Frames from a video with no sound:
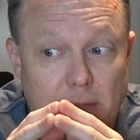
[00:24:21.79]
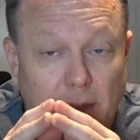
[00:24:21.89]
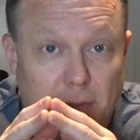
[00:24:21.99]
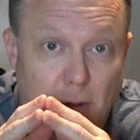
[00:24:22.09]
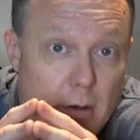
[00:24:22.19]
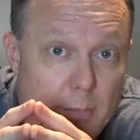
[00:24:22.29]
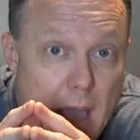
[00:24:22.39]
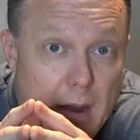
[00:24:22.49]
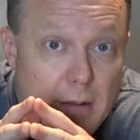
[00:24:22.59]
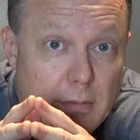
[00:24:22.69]
I thought
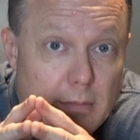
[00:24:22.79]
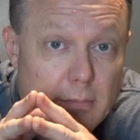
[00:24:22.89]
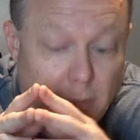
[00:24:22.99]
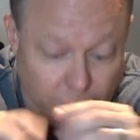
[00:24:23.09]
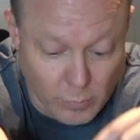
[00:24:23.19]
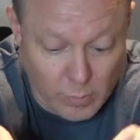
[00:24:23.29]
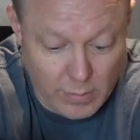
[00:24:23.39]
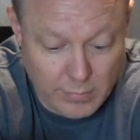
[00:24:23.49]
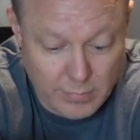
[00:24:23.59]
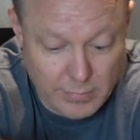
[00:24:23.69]
about it
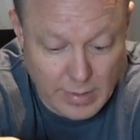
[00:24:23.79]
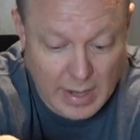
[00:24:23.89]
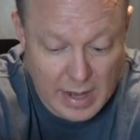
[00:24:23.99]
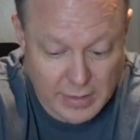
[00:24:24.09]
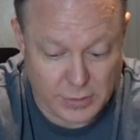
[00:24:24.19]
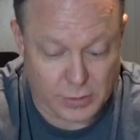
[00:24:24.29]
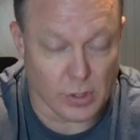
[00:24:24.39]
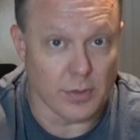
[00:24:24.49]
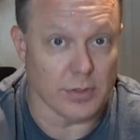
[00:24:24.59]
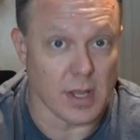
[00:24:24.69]
before I actually
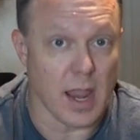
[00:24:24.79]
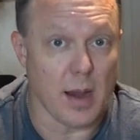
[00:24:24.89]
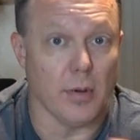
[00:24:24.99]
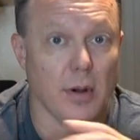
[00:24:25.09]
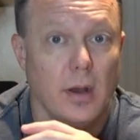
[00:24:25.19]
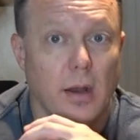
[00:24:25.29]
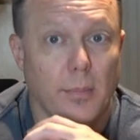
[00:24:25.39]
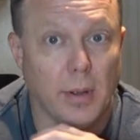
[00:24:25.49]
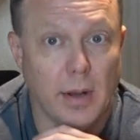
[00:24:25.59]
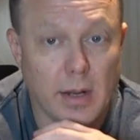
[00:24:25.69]
saw this camera,
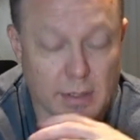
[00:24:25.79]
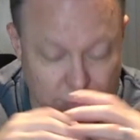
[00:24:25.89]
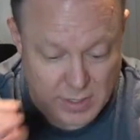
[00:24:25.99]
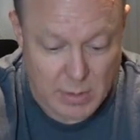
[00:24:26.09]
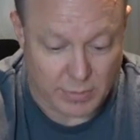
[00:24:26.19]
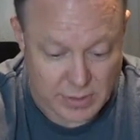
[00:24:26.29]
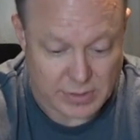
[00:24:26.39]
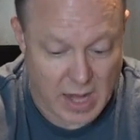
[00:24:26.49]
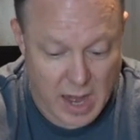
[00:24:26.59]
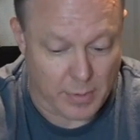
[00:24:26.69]
but seeing what this
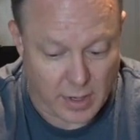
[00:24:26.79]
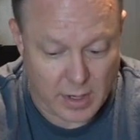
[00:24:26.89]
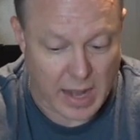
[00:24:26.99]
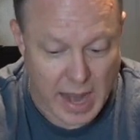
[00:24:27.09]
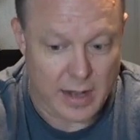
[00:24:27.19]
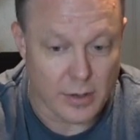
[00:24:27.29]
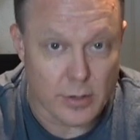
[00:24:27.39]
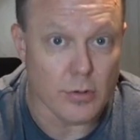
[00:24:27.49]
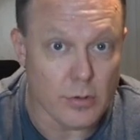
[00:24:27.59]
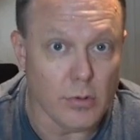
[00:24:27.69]
camera can
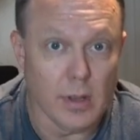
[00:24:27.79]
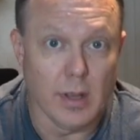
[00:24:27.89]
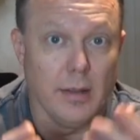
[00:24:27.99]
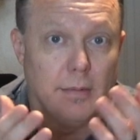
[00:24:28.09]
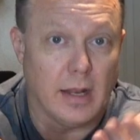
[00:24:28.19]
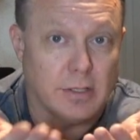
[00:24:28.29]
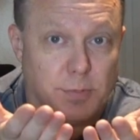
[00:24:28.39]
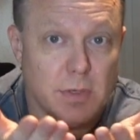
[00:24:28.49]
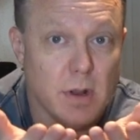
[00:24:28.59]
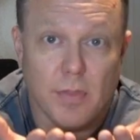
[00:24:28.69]
do lets
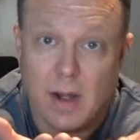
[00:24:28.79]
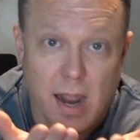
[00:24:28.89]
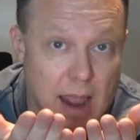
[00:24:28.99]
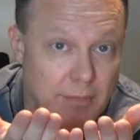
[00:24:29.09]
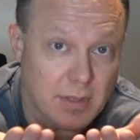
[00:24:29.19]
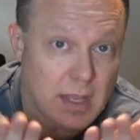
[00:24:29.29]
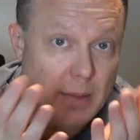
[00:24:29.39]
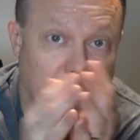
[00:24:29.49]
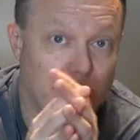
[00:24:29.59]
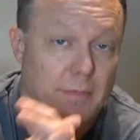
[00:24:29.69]
me know that I have to
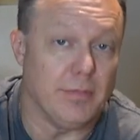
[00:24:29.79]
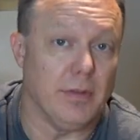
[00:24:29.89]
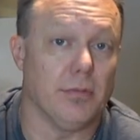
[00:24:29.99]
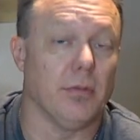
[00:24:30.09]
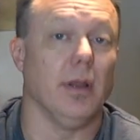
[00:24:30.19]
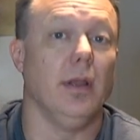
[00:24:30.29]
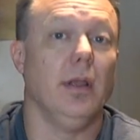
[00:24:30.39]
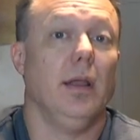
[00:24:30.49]
keep the 53.